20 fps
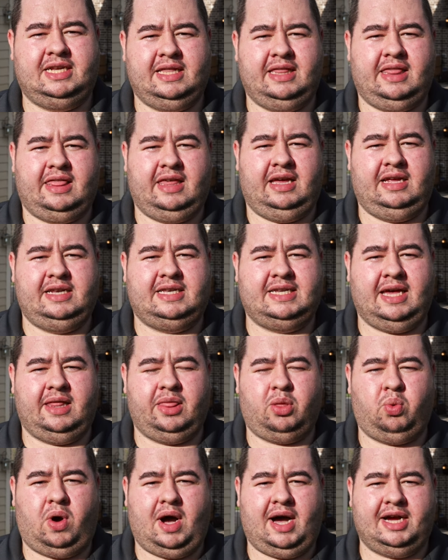did the
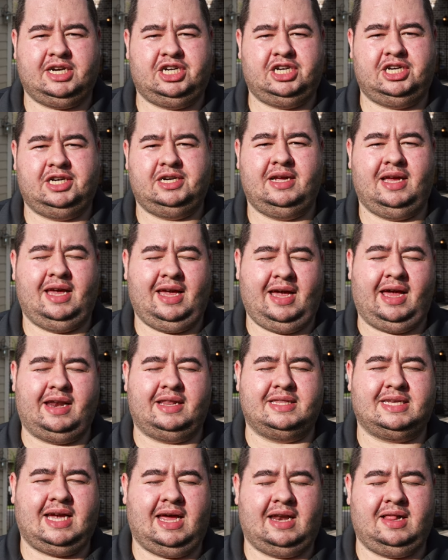10th wash and
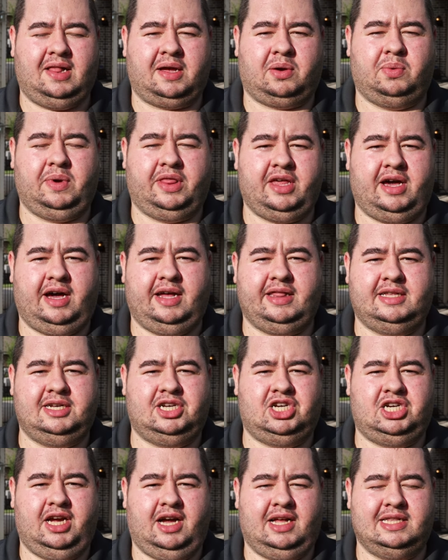it's kind of like we thought the
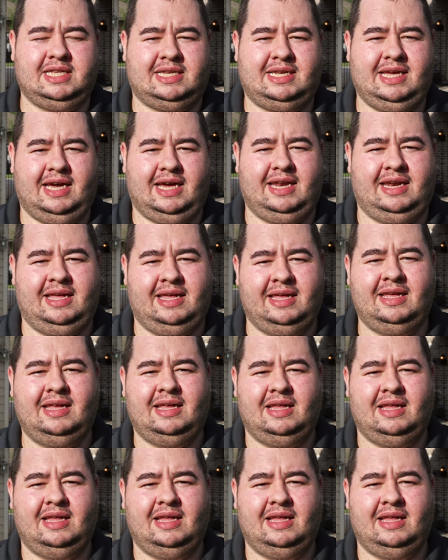Gyeon's dead.